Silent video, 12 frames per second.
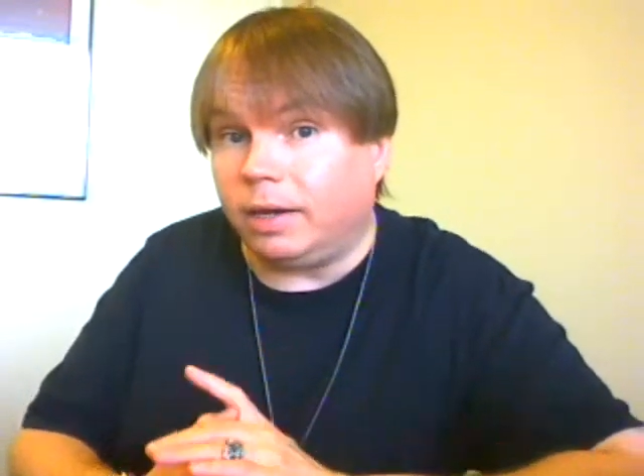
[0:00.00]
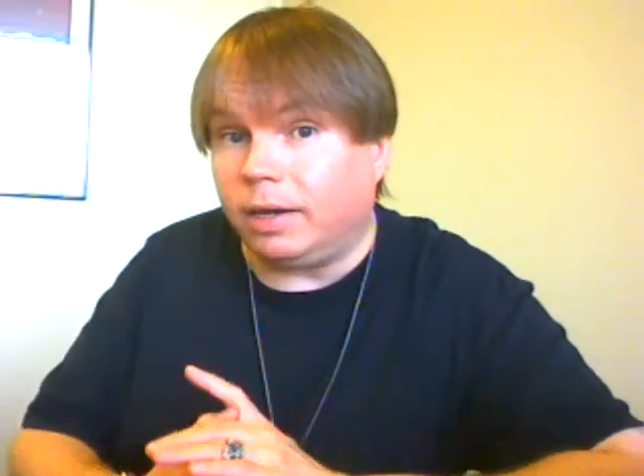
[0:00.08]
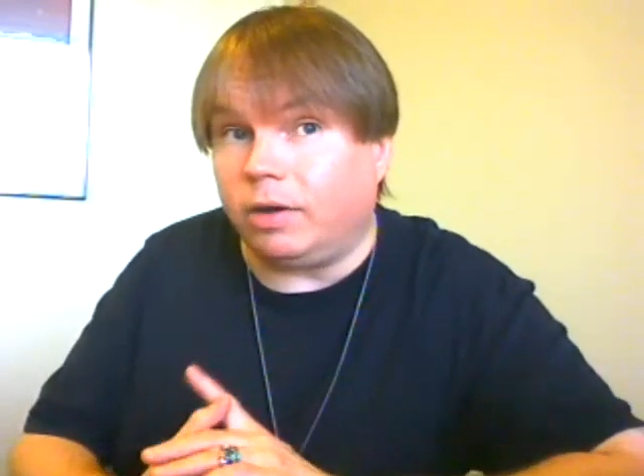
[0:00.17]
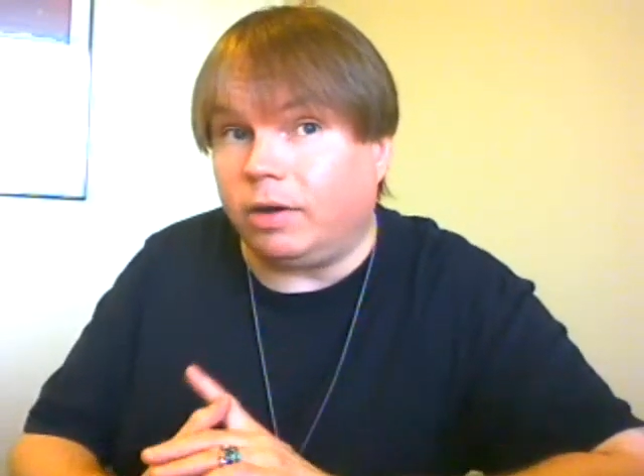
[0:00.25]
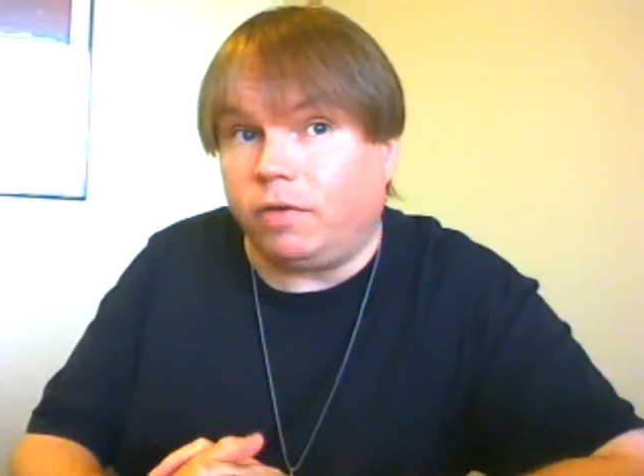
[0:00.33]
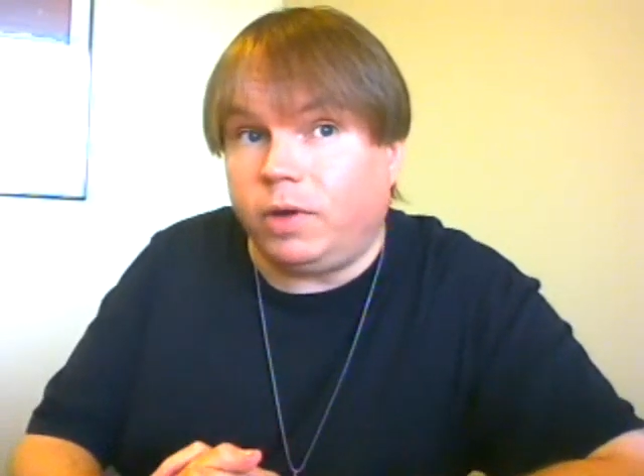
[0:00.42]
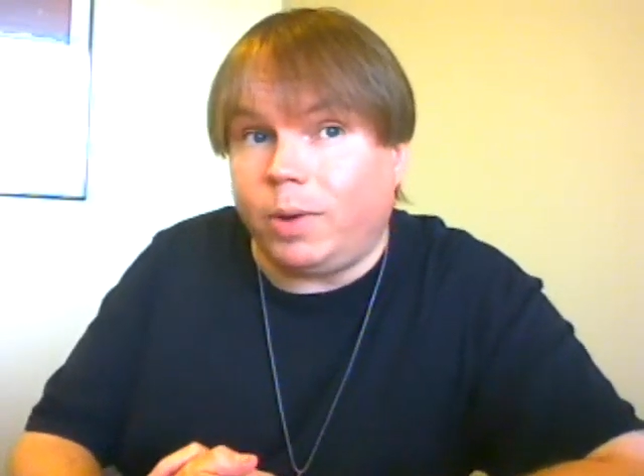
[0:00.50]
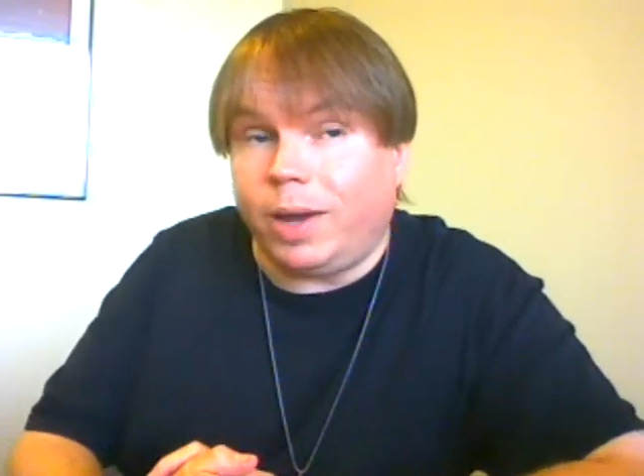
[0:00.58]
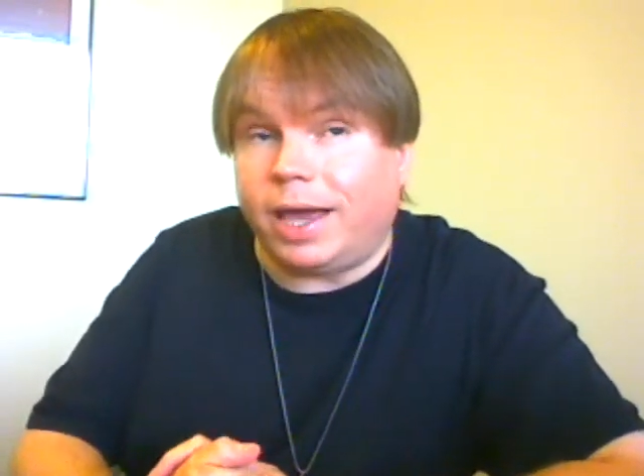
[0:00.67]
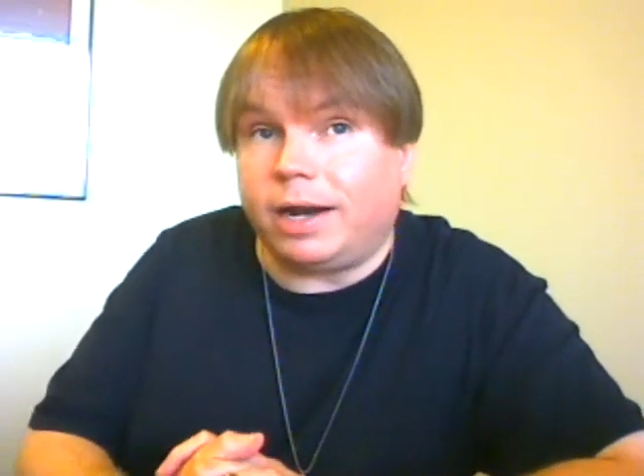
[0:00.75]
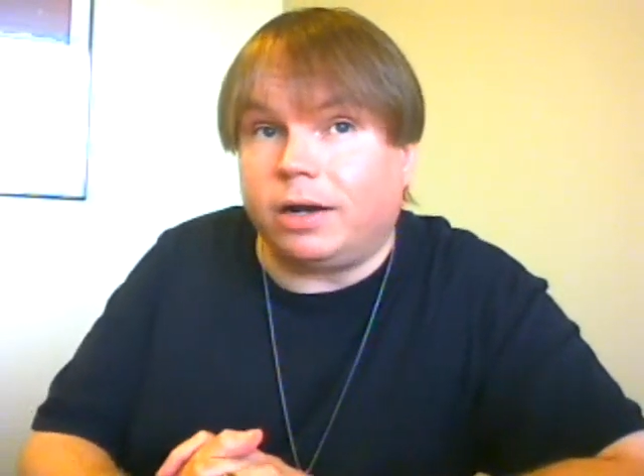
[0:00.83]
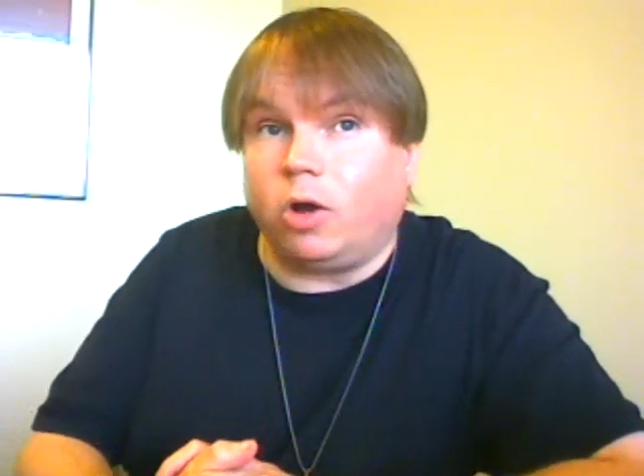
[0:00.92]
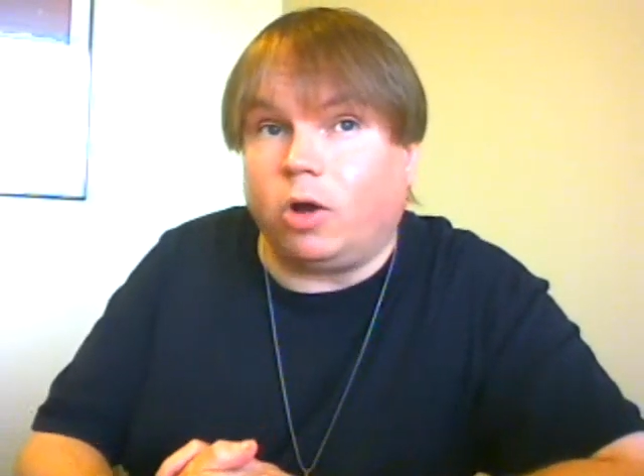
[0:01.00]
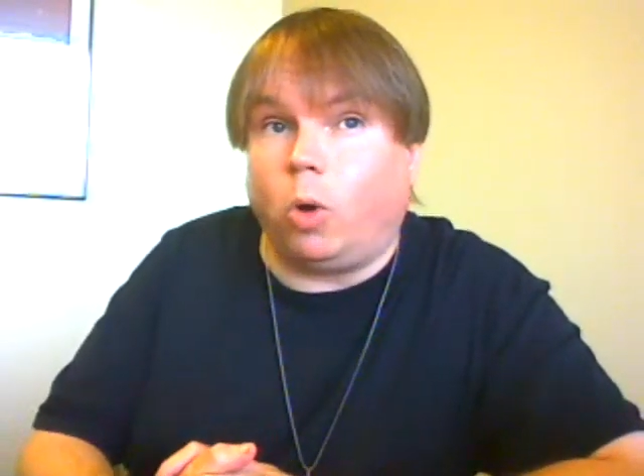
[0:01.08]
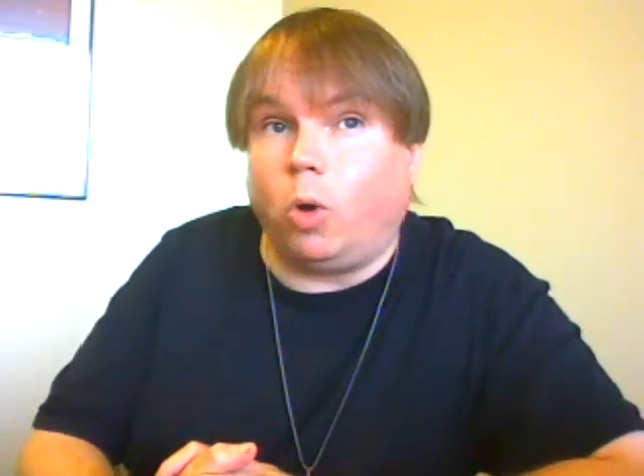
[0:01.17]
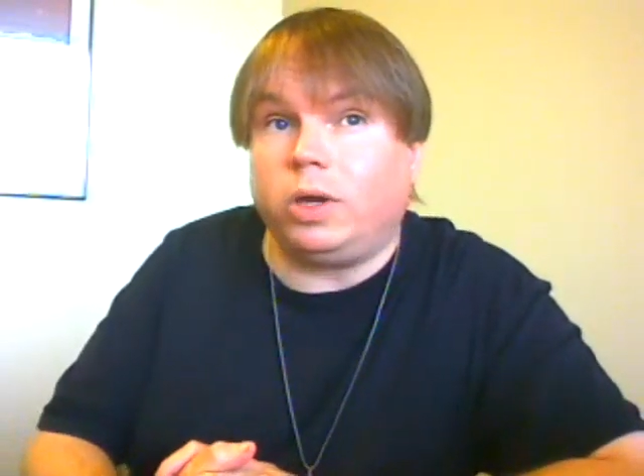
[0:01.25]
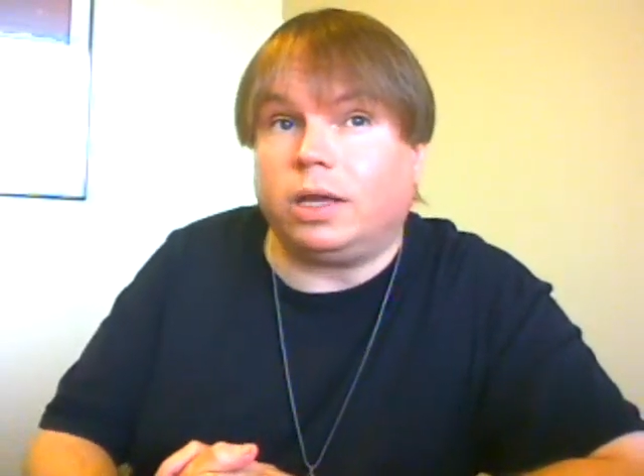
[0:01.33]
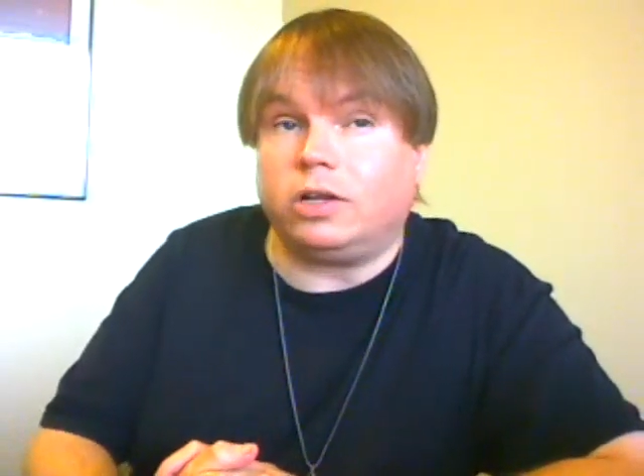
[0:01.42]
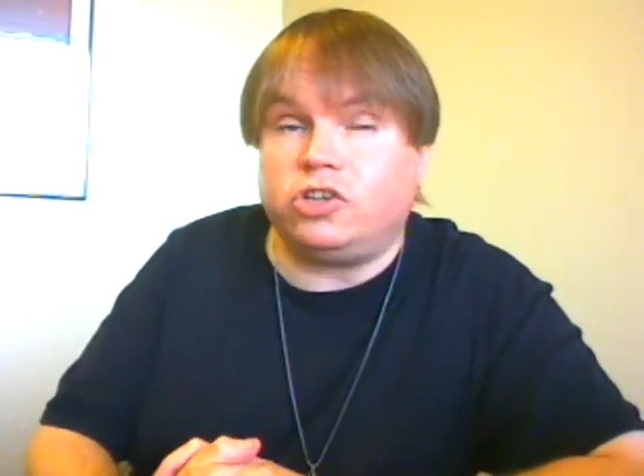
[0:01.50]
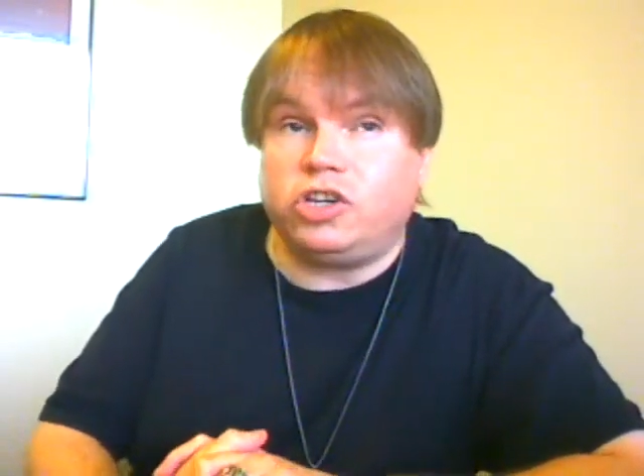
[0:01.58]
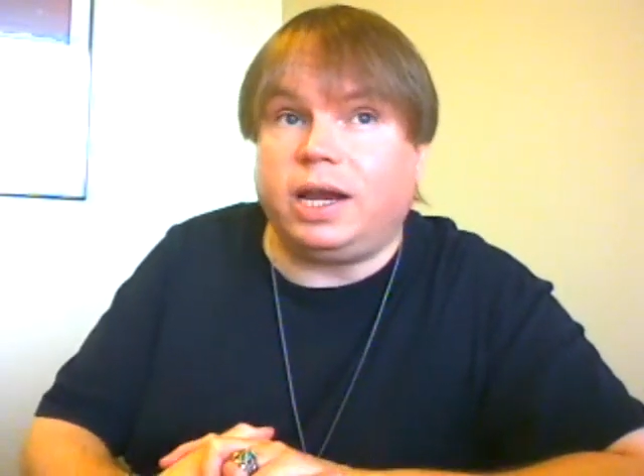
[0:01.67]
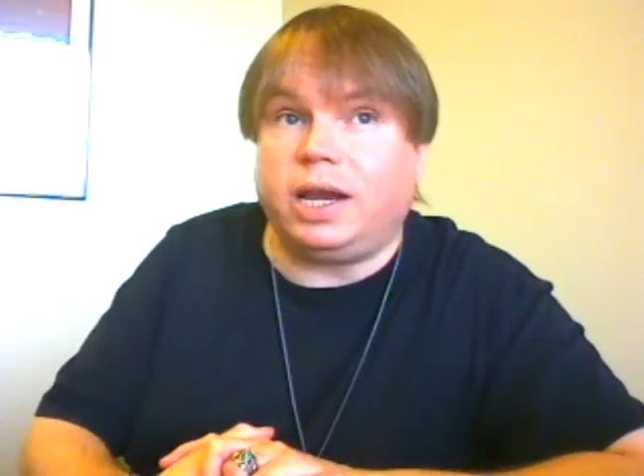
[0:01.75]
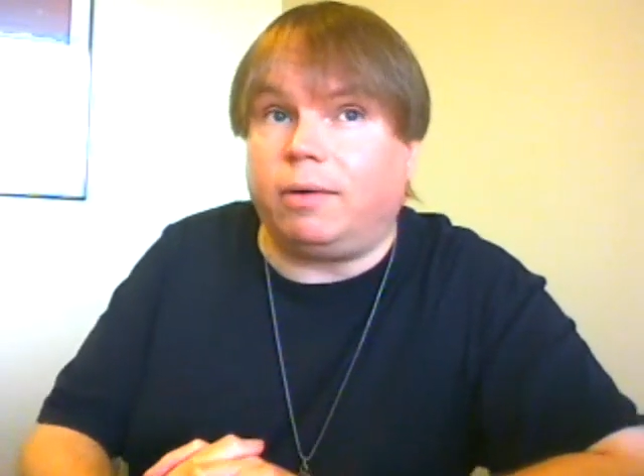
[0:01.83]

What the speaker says: You know, if you had a goal, you thought, gee,